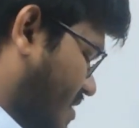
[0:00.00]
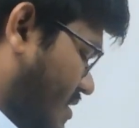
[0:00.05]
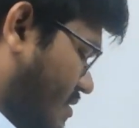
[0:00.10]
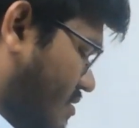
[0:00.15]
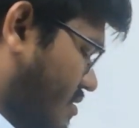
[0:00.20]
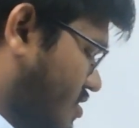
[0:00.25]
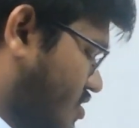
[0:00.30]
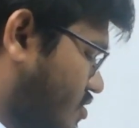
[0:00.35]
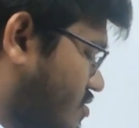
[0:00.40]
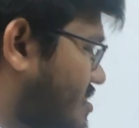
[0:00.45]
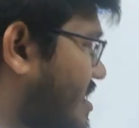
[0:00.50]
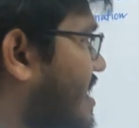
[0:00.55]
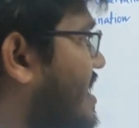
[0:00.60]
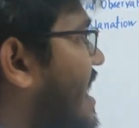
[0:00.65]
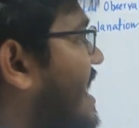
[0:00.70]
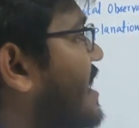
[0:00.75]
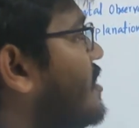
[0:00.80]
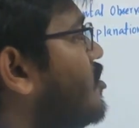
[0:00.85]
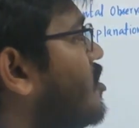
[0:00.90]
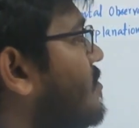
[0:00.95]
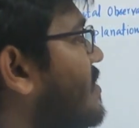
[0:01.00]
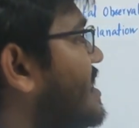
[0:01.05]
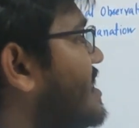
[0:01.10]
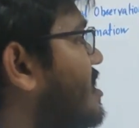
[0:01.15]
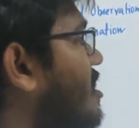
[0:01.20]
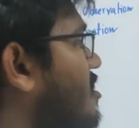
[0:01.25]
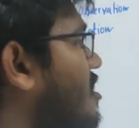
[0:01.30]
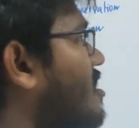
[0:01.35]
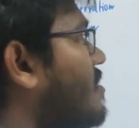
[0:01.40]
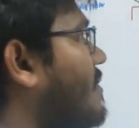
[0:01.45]
So the current will be in the
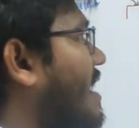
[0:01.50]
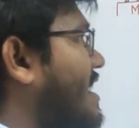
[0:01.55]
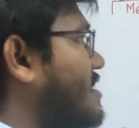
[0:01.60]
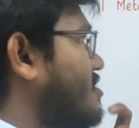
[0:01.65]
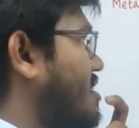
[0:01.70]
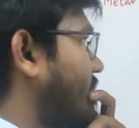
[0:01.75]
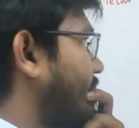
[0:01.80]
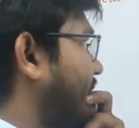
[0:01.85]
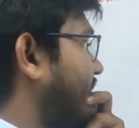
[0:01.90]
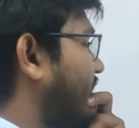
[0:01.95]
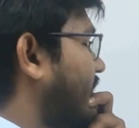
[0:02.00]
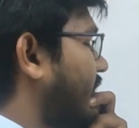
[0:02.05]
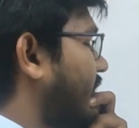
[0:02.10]
order of microammeter.